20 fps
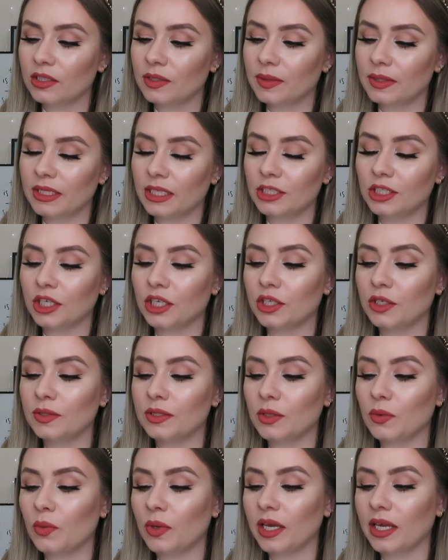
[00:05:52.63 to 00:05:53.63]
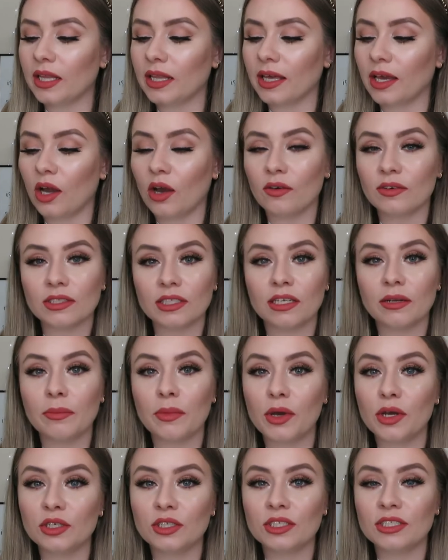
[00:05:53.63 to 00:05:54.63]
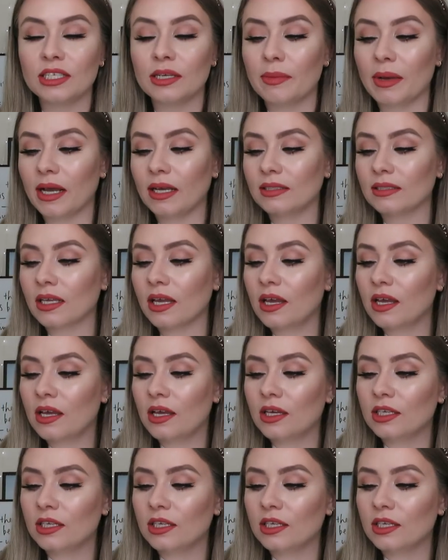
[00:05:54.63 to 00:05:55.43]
So it says you can use it weekly or as an emergency mask.